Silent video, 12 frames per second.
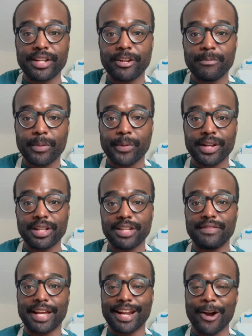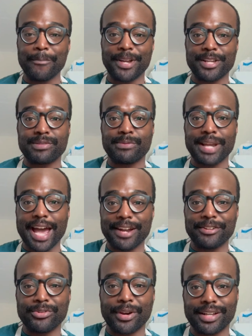in here, but we're going to leave that out because if we add
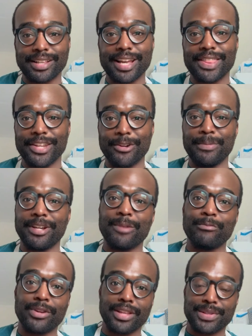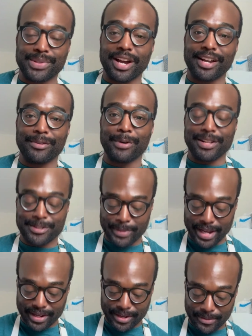it to our galette, then it'll become really soggy while it's
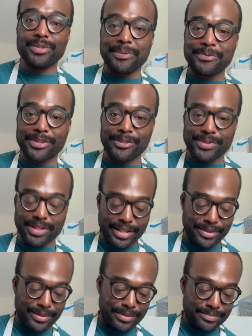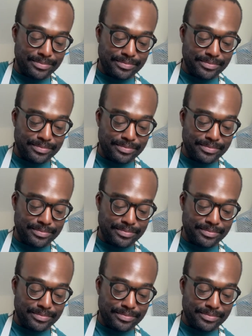baking. So I'm just going to use a ladle,